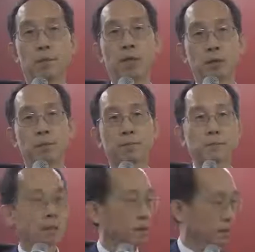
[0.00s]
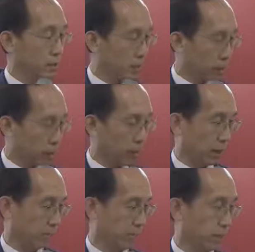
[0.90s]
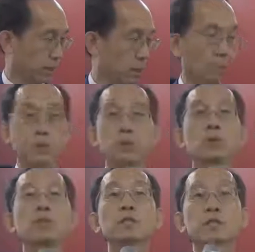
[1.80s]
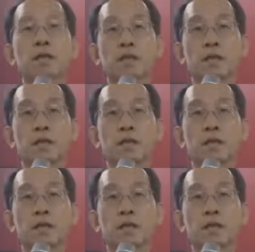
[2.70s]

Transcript: book, this one we used